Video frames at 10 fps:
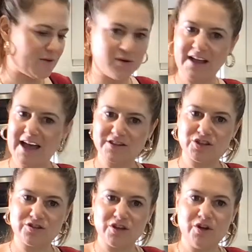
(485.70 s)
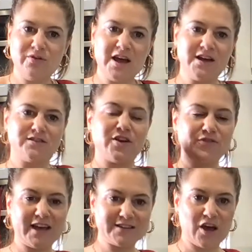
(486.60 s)
will catch you soon. Don't
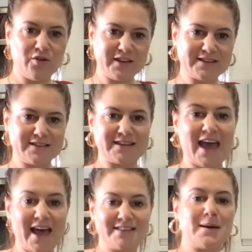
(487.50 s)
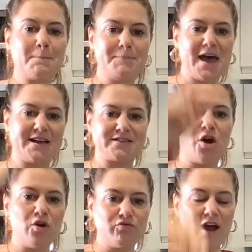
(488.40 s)
forget to go and listen to Care's Bed
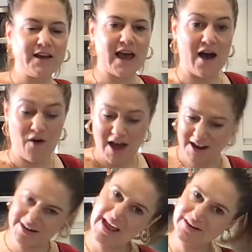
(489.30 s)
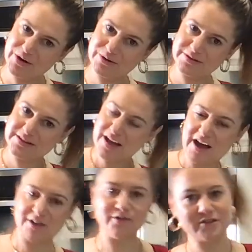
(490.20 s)
right now. Nando's,
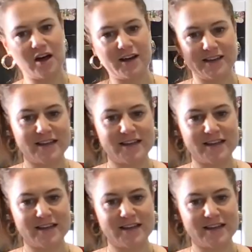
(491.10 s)
a new song is